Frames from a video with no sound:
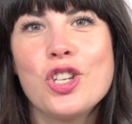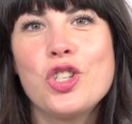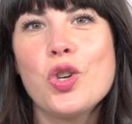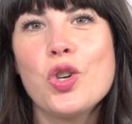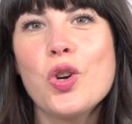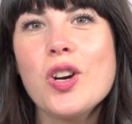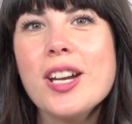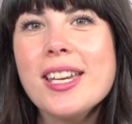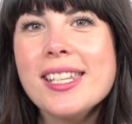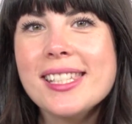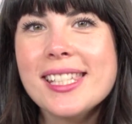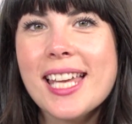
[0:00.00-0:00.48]

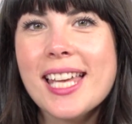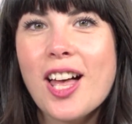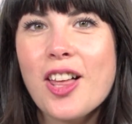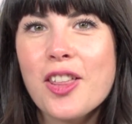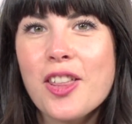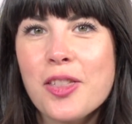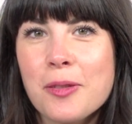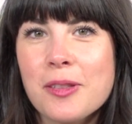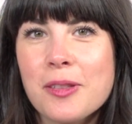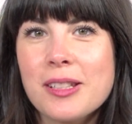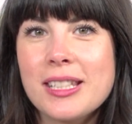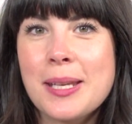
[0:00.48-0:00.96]
Joyous
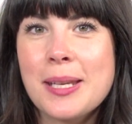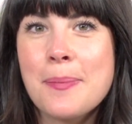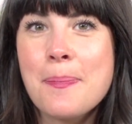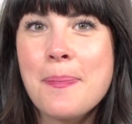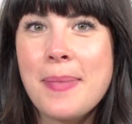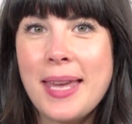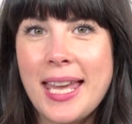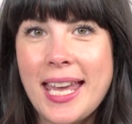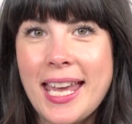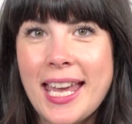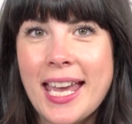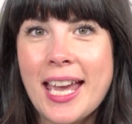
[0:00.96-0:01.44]
health to
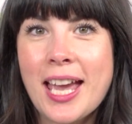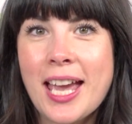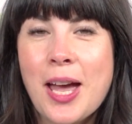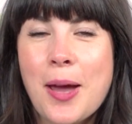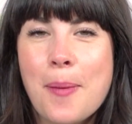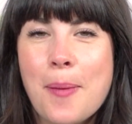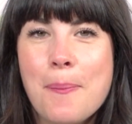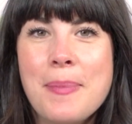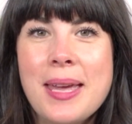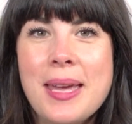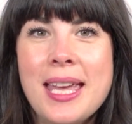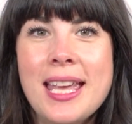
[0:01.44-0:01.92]
me
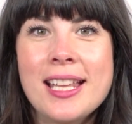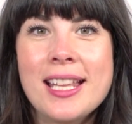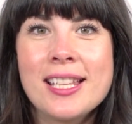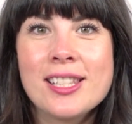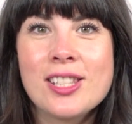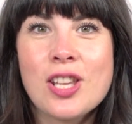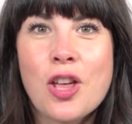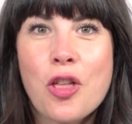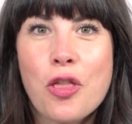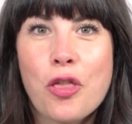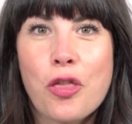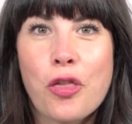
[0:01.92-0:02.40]

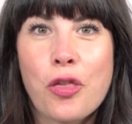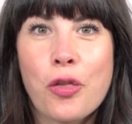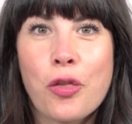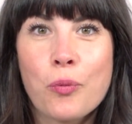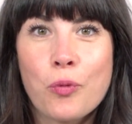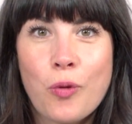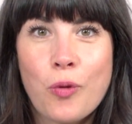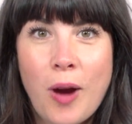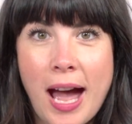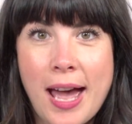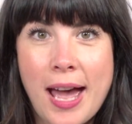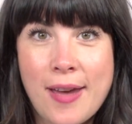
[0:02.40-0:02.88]
means
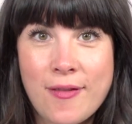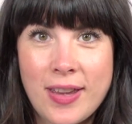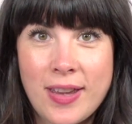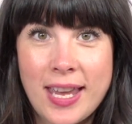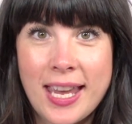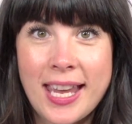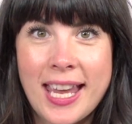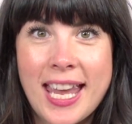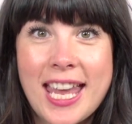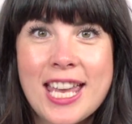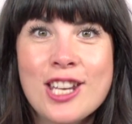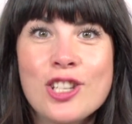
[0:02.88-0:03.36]

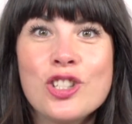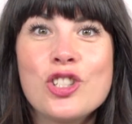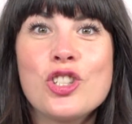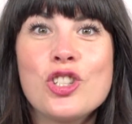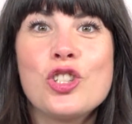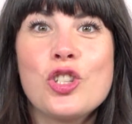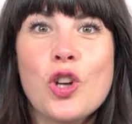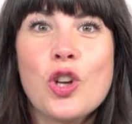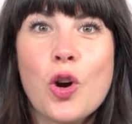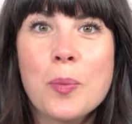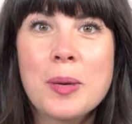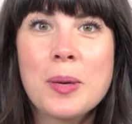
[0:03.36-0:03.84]
thriving in
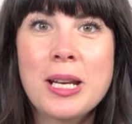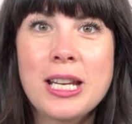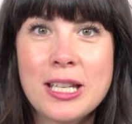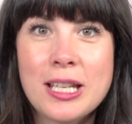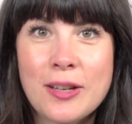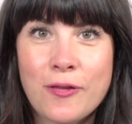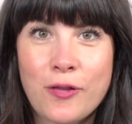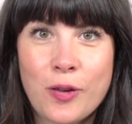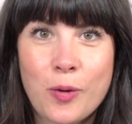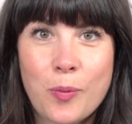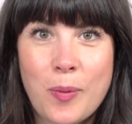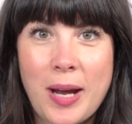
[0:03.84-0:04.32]
so many
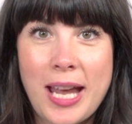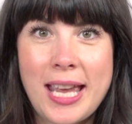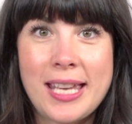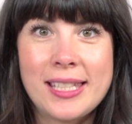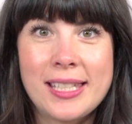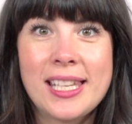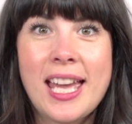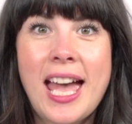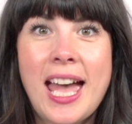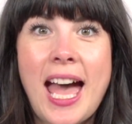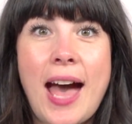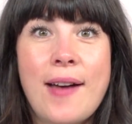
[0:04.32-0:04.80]
different
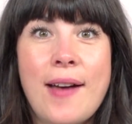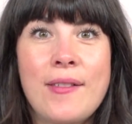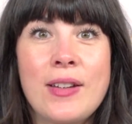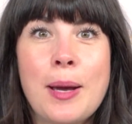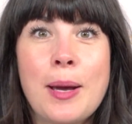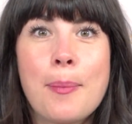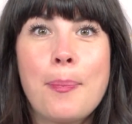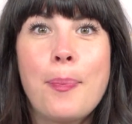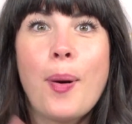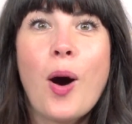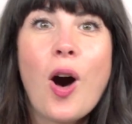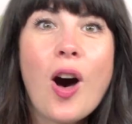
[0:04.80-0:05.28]
ways.
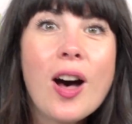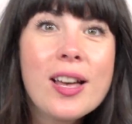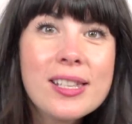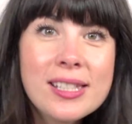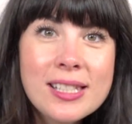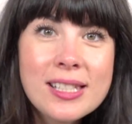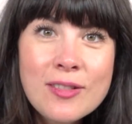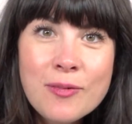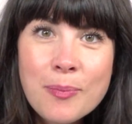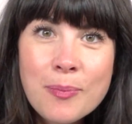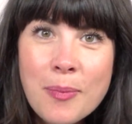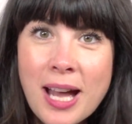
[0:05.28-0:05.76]
Having a
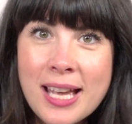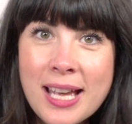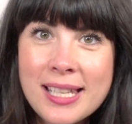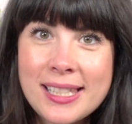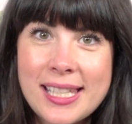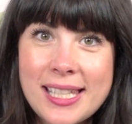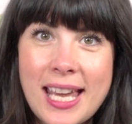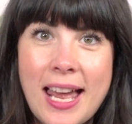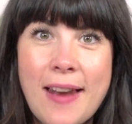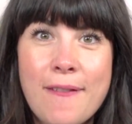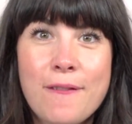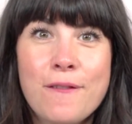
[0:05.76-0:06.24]
positive
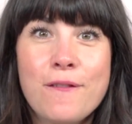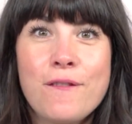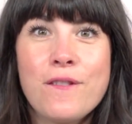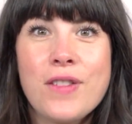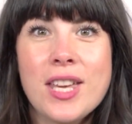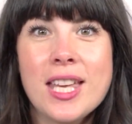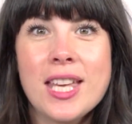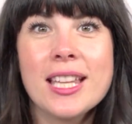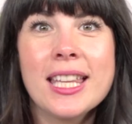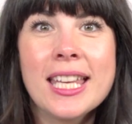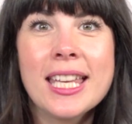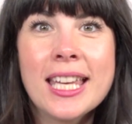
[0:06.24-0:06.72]
mindset,
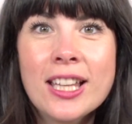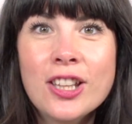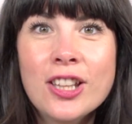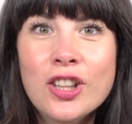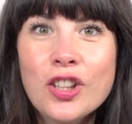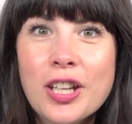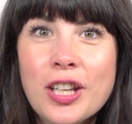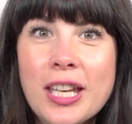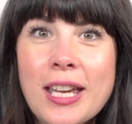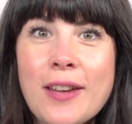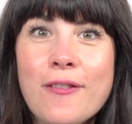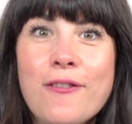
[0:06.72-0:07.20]
feeling and
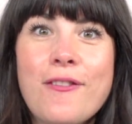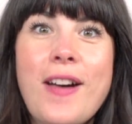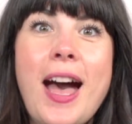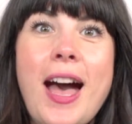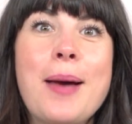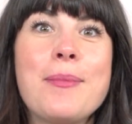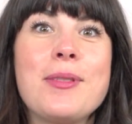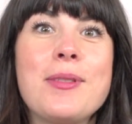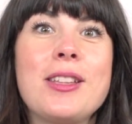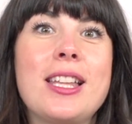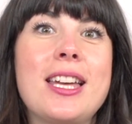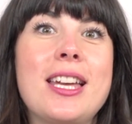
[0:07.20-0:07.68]
looking
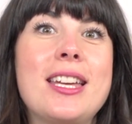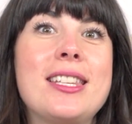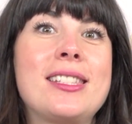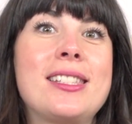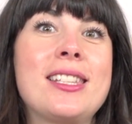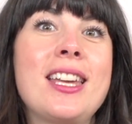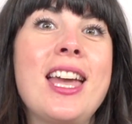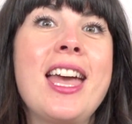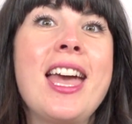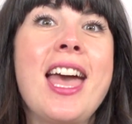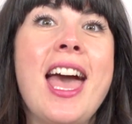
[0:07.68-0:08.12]
fabulous,